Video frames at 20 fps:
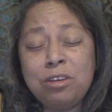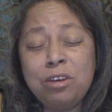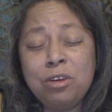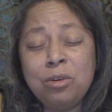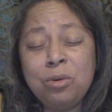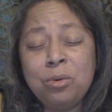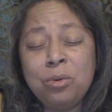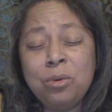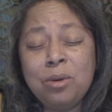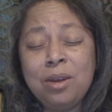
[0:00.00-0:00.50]

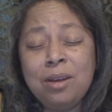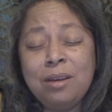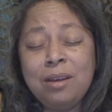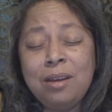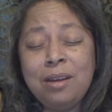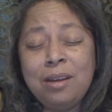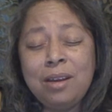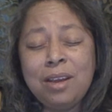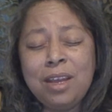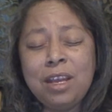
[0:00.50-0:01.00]
you,
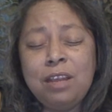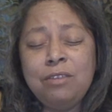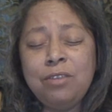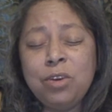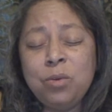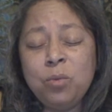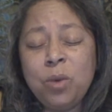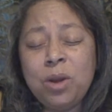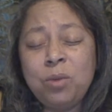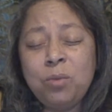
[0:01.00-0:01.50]

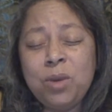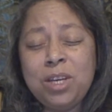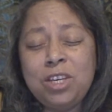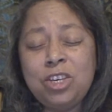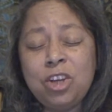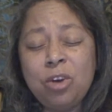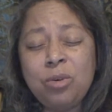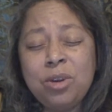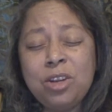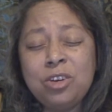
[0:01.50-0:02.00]
even when we
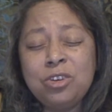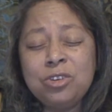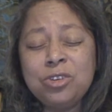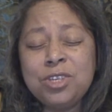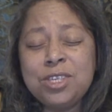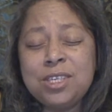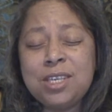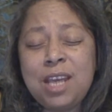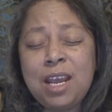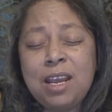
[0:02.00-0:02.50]
don't
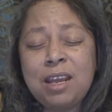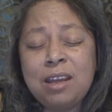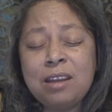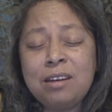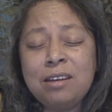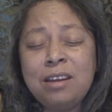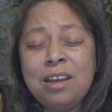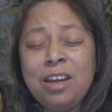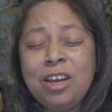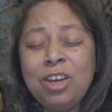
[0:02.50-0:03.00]

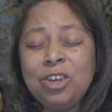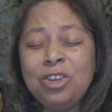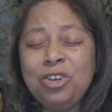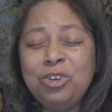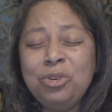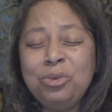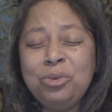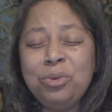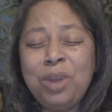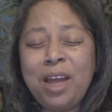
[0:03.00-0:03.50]
understand,
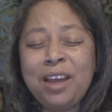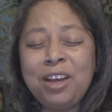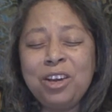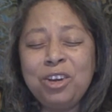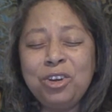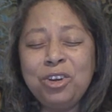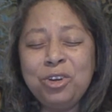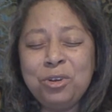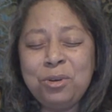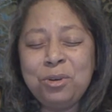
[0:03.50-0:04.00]
you, like a
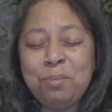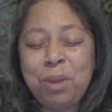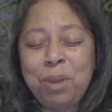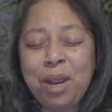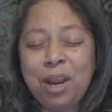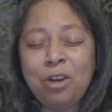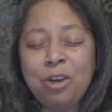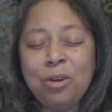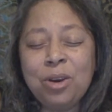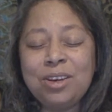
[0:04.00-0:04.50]
good
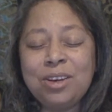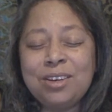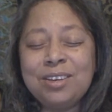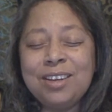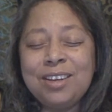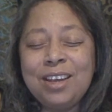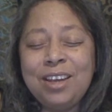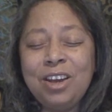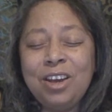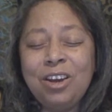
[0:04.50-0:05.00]
parent,
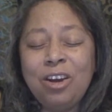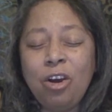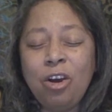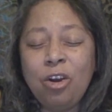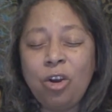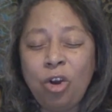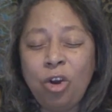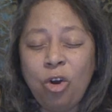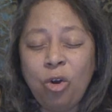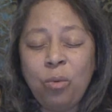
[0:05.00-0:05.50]

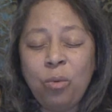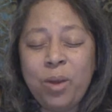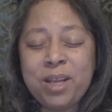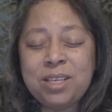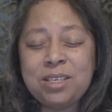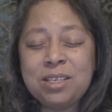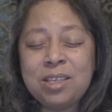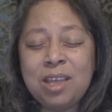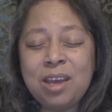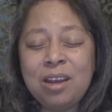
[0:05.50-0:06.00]
are
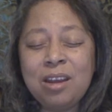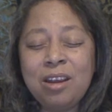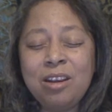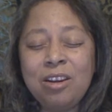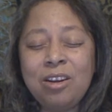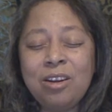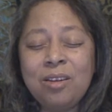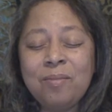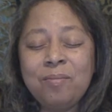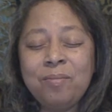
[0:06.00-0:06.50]
always
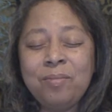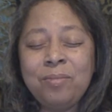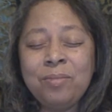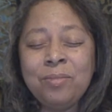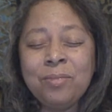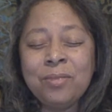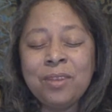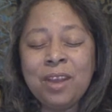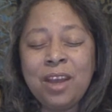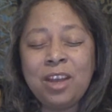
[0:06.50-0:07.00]
there,
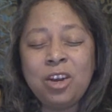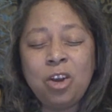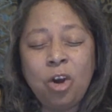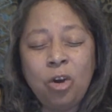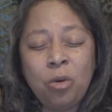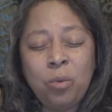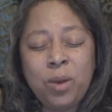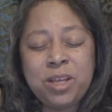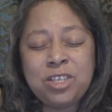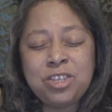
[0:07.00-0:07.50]
and
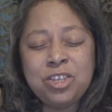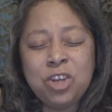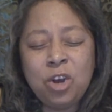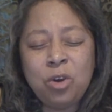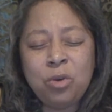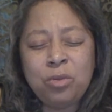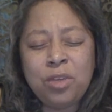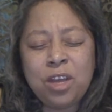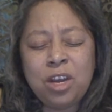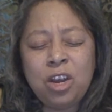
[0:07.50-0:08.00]
always
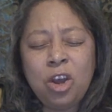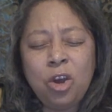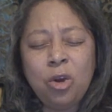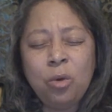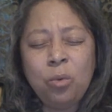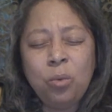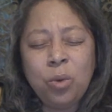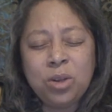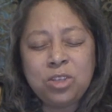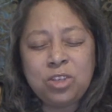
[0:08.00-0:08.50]
know that
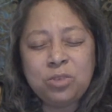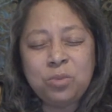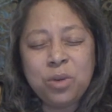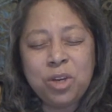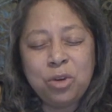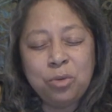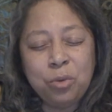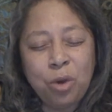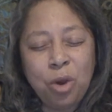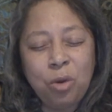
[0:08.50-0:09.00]
once we
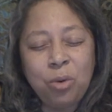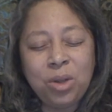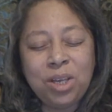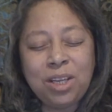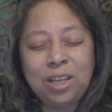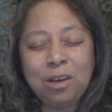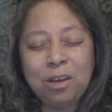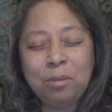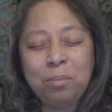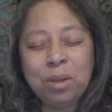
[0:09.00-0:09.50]
grow a
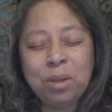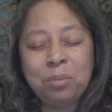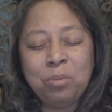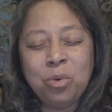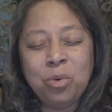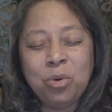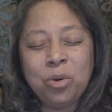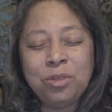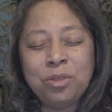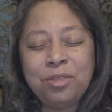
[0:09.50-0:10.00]
little bit
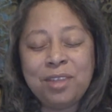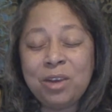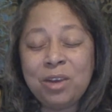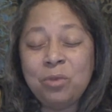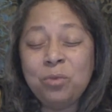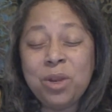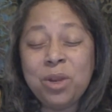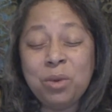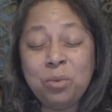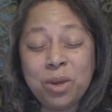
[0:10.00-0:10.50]
more,
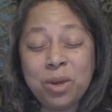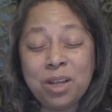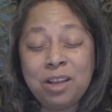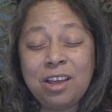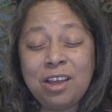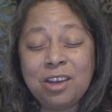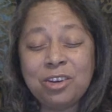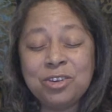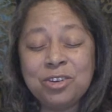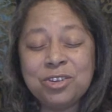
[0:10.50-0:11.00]
then we will
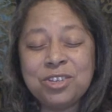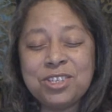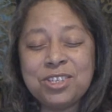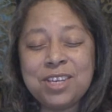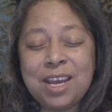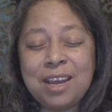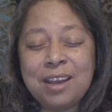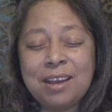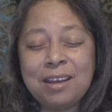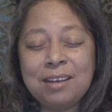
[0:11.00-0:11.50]

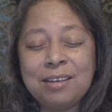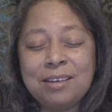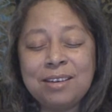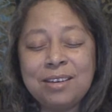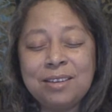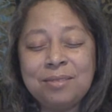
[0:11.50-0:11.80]
understand.